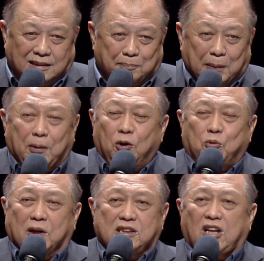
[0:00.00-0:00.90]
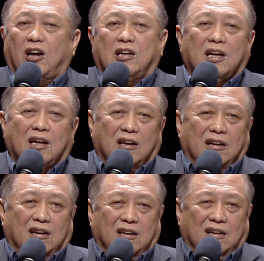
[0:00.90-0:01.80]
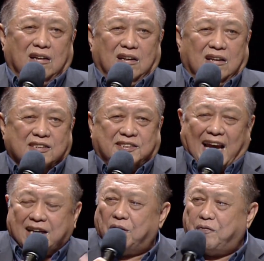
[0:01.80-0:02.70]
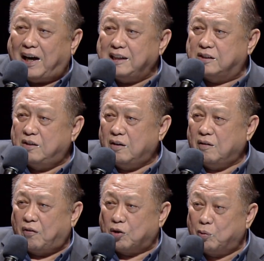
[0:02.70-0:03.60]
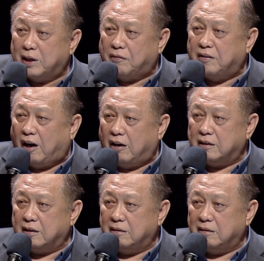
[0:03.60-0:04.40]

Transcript: People who were not sacrifice for the work of God,